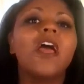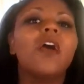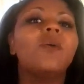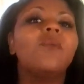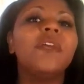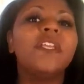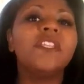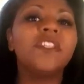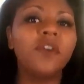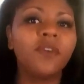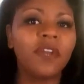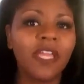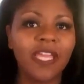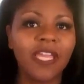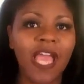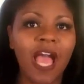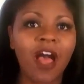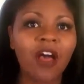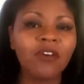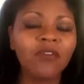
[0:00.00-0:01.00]
We don't
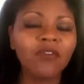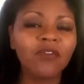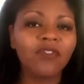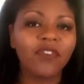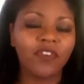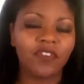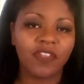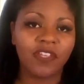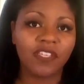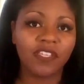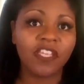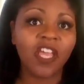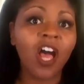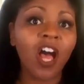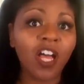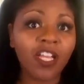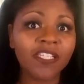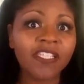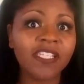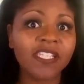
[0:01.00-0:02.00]
account for this
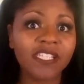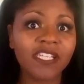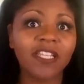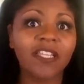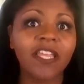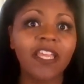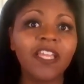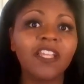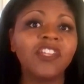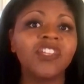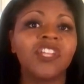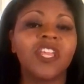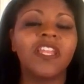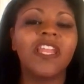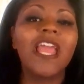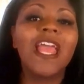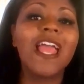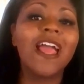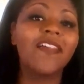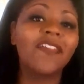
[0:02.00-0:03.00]
constellation,
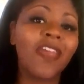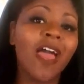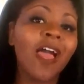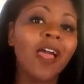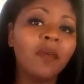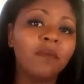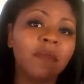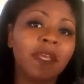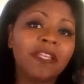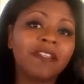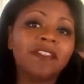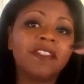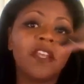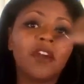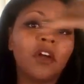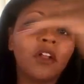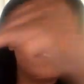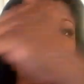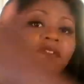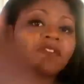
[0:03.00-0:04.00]
and that means that
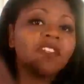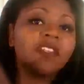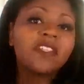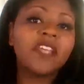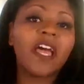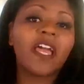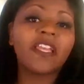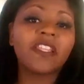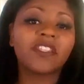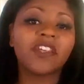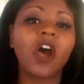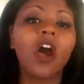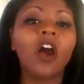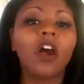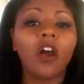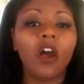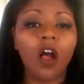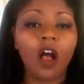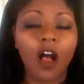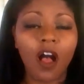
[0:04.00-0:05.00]
all of the signs
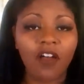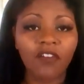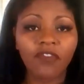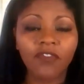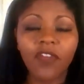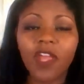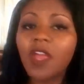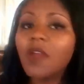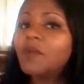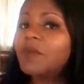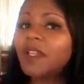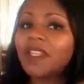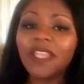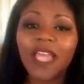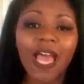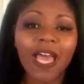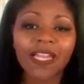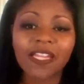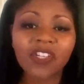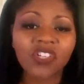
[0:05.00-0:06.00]
are off. But
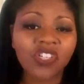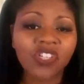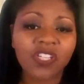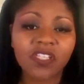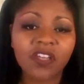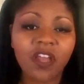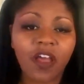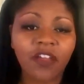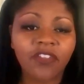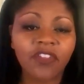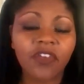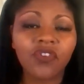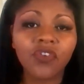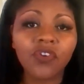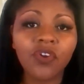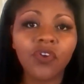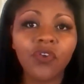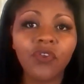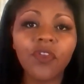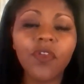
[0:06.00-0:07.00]
that is just not the
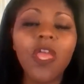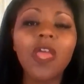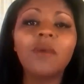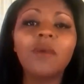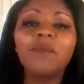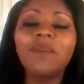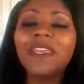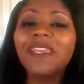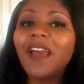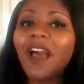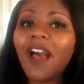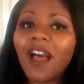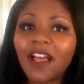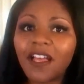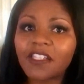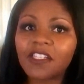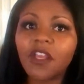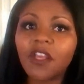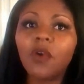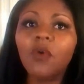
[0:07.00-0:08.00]
truth
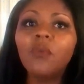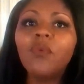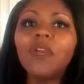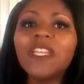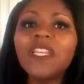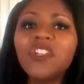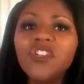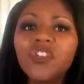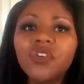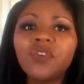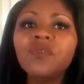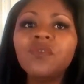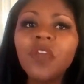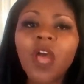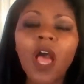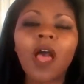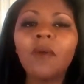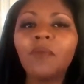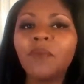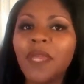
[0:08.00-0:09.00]
because we do
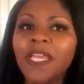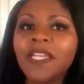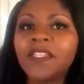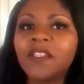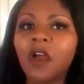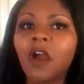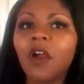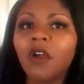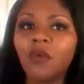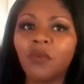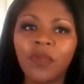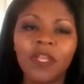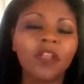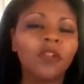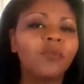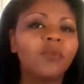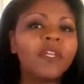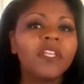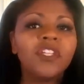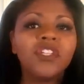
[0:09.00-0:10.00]
not base our
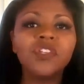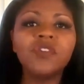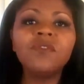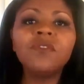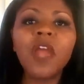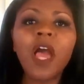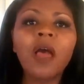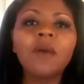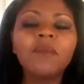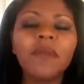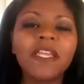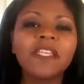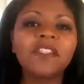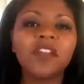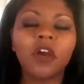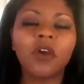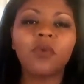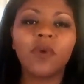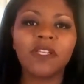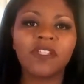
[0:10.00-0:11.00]
wheel, we do not base
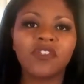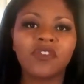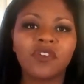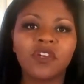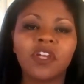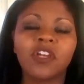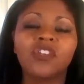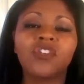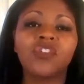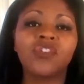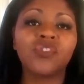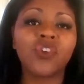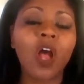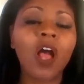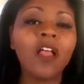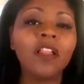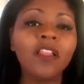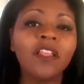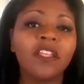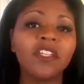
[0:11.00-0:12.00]
our Western
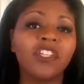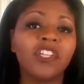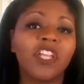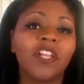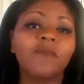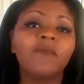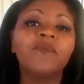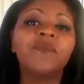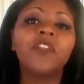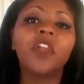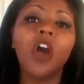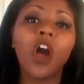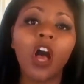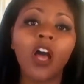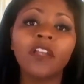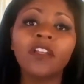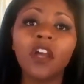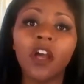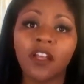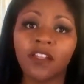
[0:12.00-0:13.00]
astrology
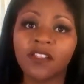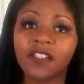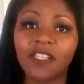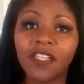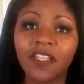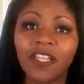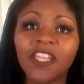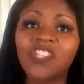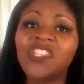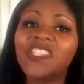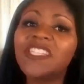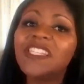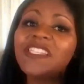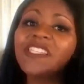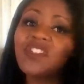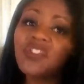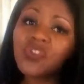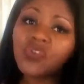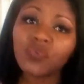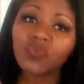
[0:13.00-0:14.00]
on constellations.
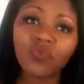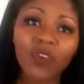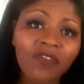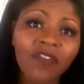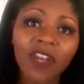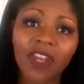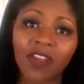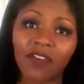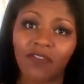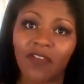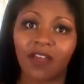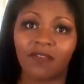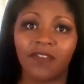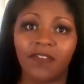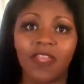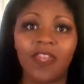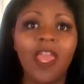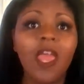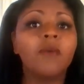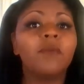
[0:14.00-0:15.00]
It's a derivative of
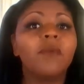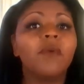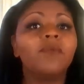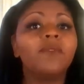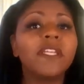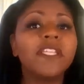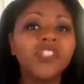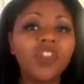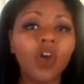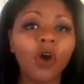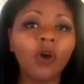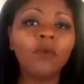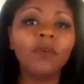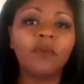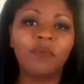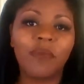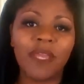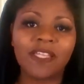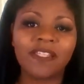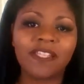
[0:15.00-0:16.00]
it, but we
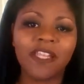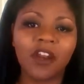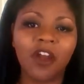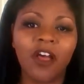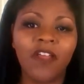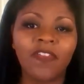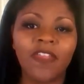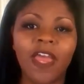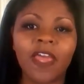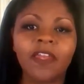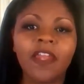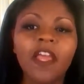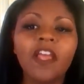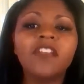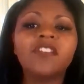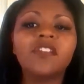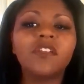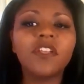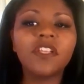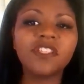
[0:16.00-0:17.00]
don't base it on that.
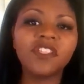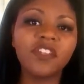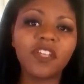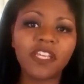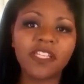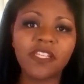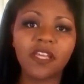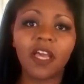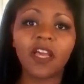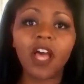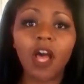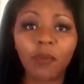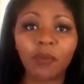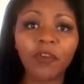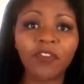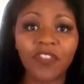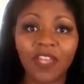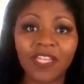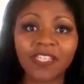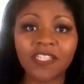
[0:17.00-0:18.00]
So let's look at a
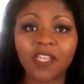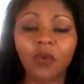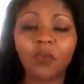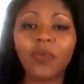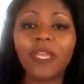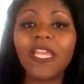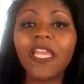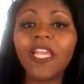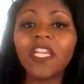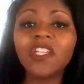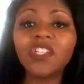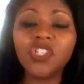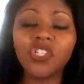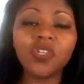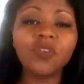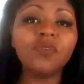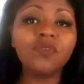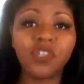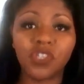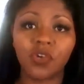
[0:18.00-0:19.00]
couple things that we
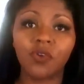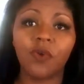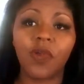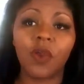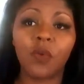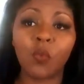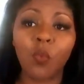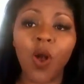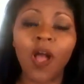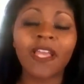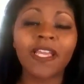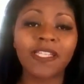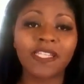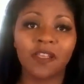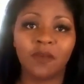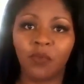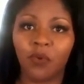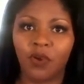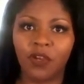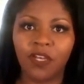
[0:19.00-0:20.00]
do do and why it's
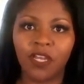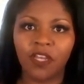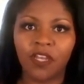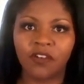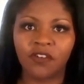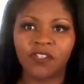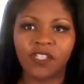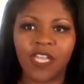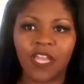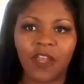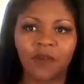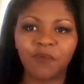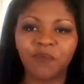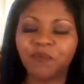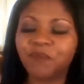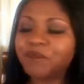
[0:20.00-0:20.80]
important to understand.